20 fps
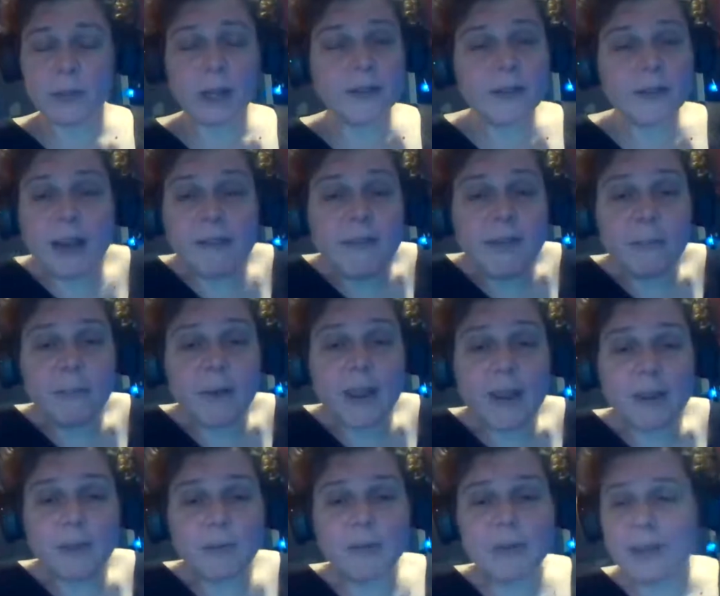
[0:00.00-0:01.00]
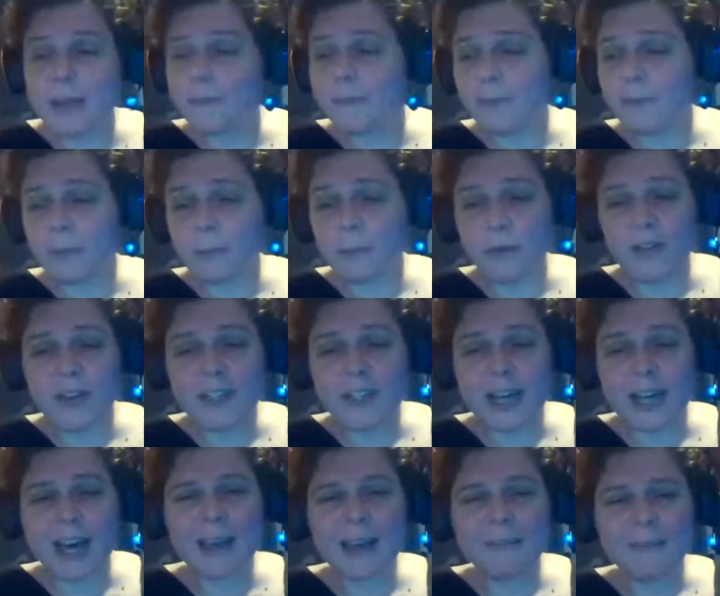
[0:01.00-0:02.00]
we also have a brand new theme for Movie
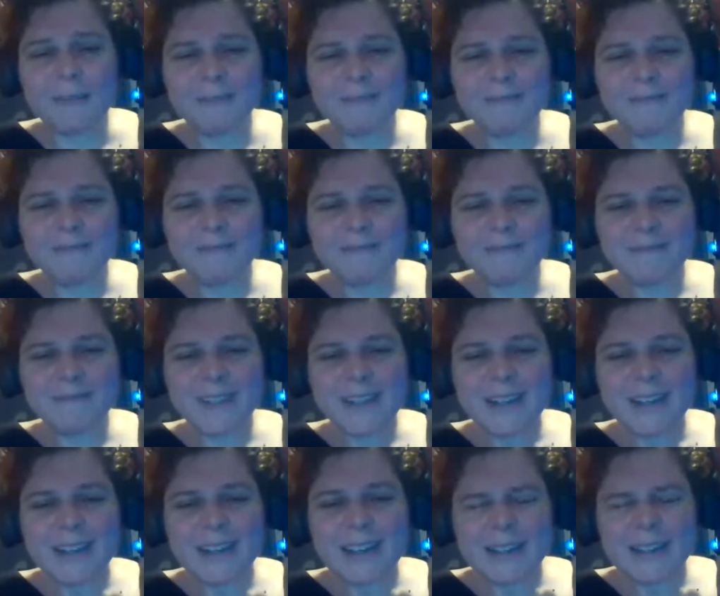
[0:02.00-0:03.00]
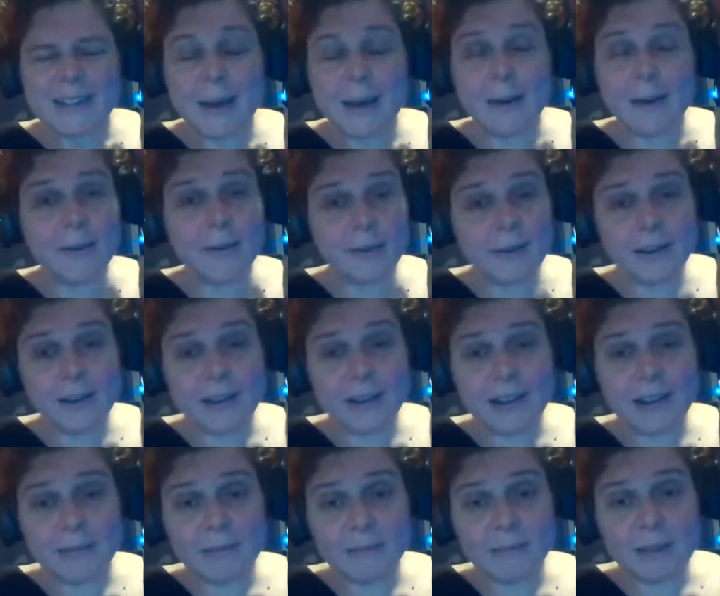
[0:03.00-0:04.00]
Time. So
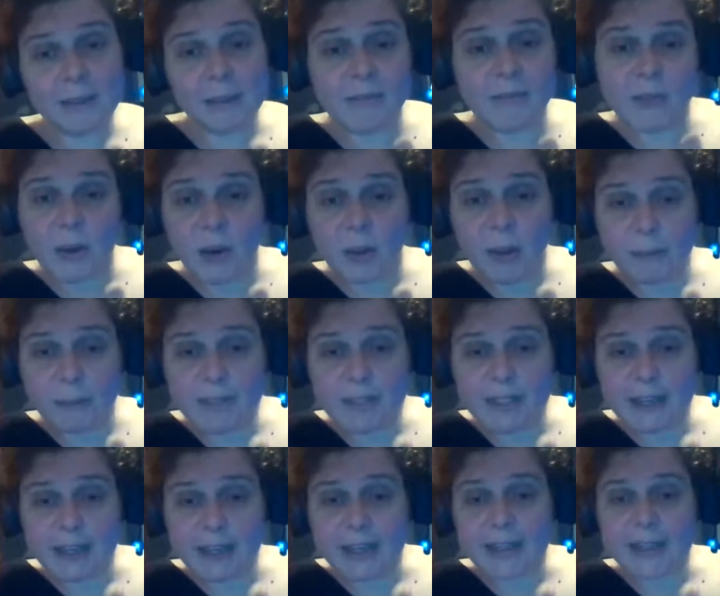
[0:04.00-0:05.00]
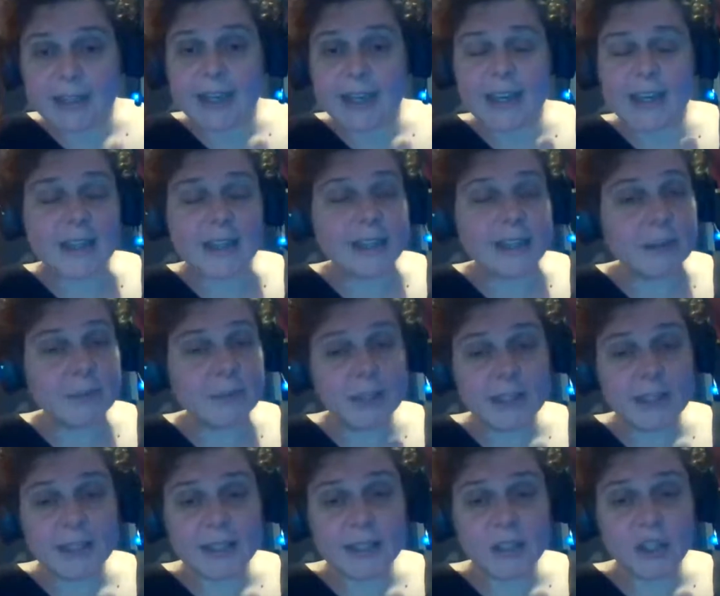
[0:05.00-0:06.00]
come to our website and come and
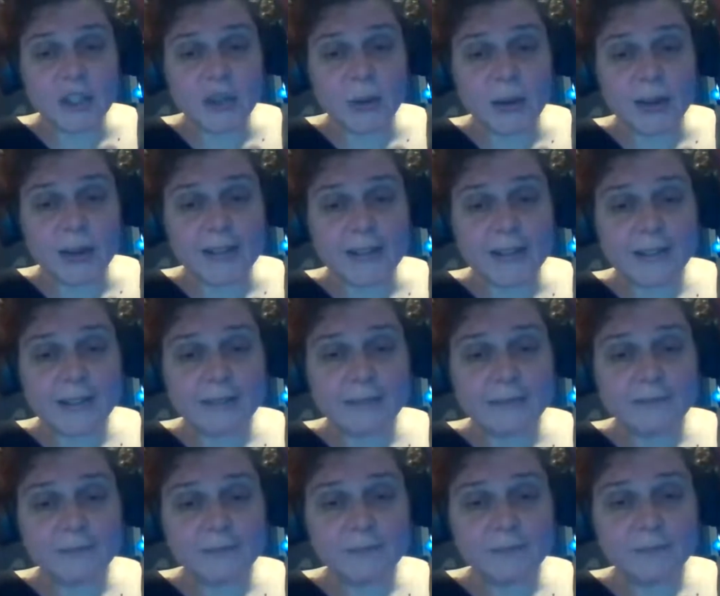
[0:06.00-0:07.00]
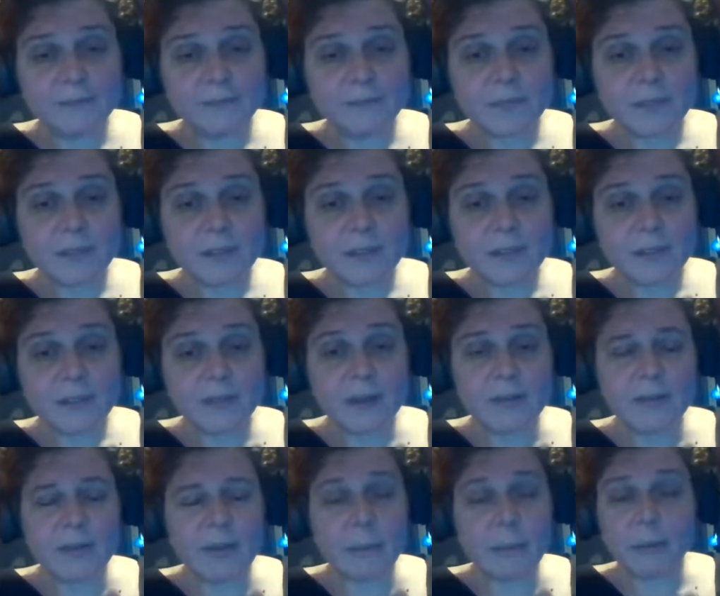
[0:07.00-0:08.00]
listen to it.
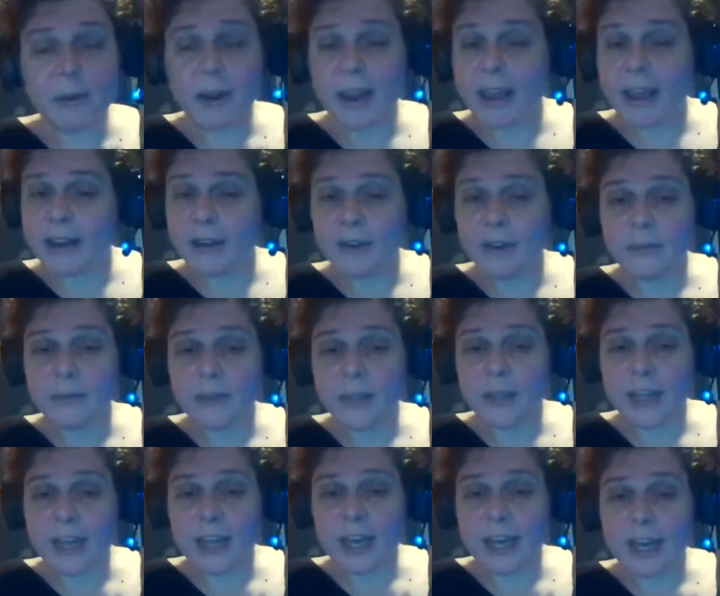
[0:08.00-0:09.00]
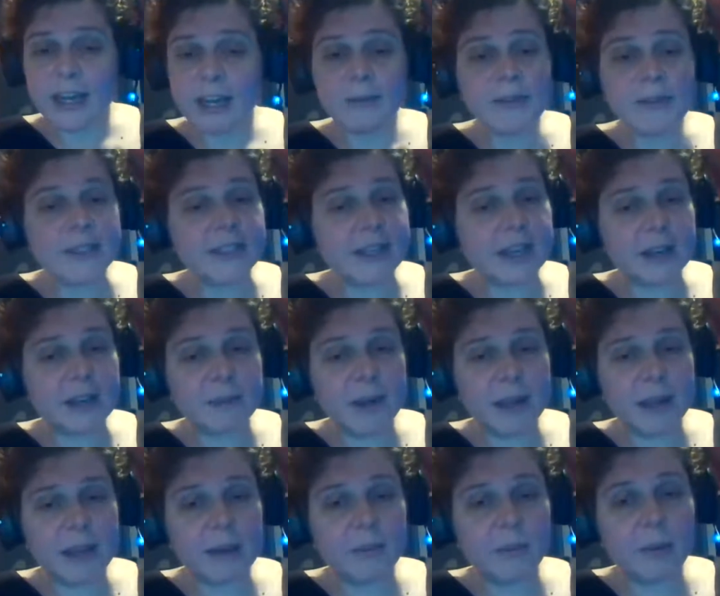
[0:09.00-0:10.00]
We have a brand new, and it was done
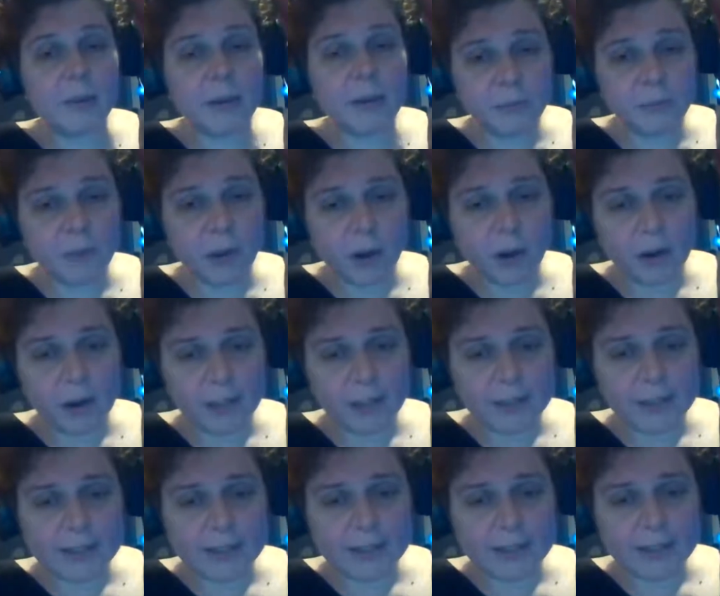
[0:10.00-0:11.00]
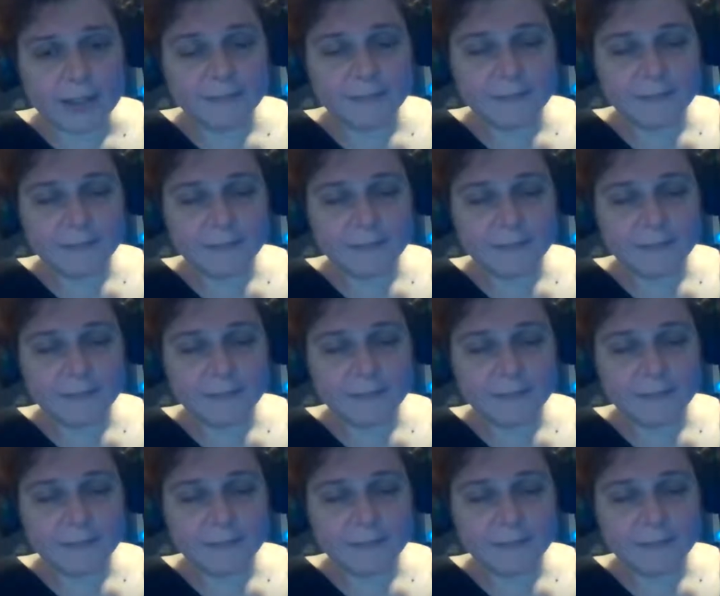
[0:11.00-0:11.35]
by a wonderful artist